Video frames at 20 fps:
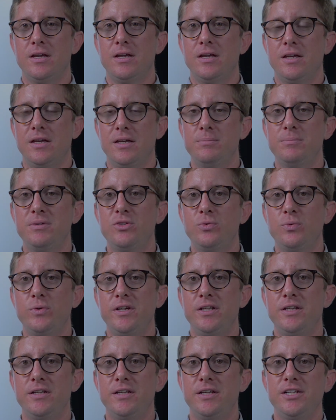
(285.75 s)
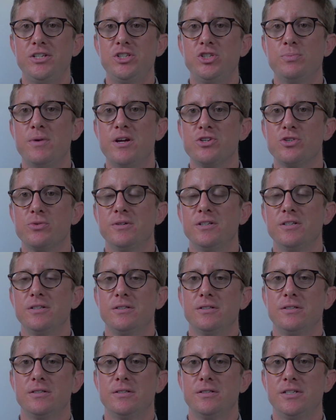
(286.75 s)
In between each measurement,
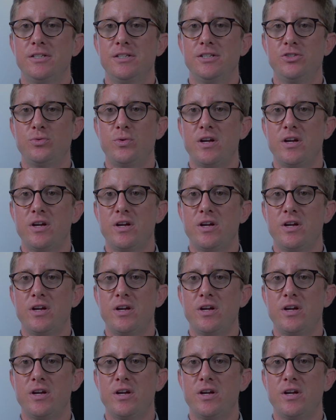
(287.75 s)
it is